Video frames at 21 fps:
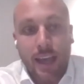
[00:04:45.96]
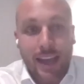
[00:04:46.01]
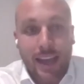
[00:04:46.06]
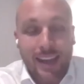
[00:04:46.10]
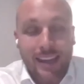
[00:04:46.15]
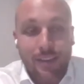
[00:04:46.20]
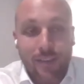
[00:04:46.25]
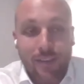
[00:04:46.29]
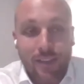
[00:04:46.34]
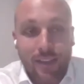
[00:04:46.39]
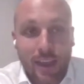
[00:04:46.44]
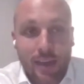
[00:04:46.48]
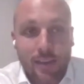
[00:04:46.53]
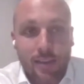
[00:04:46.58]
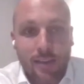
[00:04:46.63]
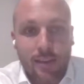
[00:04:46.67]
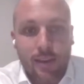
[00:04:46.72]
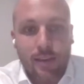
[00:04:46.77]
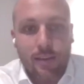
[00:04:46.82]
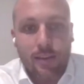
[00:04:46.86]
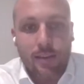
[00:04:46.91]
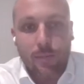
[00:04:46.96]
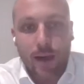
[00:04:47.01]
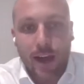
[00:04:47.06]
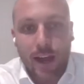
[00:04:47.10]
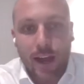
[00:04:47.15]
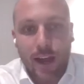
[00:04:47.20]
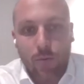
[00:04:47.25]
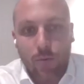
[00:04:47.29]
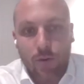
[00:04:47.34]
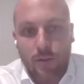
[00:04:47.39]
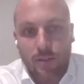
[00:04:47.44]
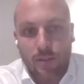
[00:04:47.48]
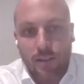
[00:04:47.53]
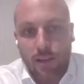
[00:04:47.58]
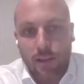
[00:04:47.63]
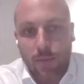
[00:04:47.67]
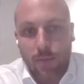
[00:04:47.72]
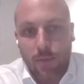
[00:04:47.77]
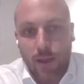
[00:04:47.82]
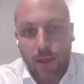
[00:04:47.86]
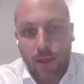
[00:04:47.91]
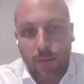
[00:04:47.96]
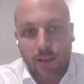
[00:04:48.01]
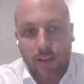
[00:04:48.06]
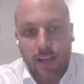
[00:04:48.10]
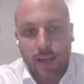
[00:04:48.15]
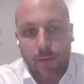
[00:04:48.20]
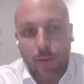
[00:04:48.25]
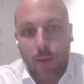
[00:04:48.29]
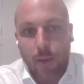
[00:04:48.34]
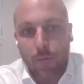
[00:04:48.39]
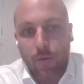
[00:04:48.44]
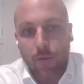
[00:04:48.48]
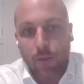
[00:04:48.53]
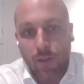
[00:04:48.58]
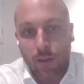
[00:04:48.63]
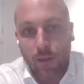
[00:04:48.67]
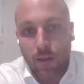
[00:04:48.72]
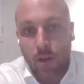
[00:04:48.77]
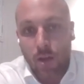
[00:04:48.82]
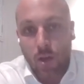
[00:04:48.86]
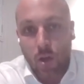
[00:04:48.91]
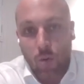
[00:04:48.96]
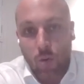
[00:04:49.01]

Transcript: And even then, the market wasn't going to be able to keep up with it.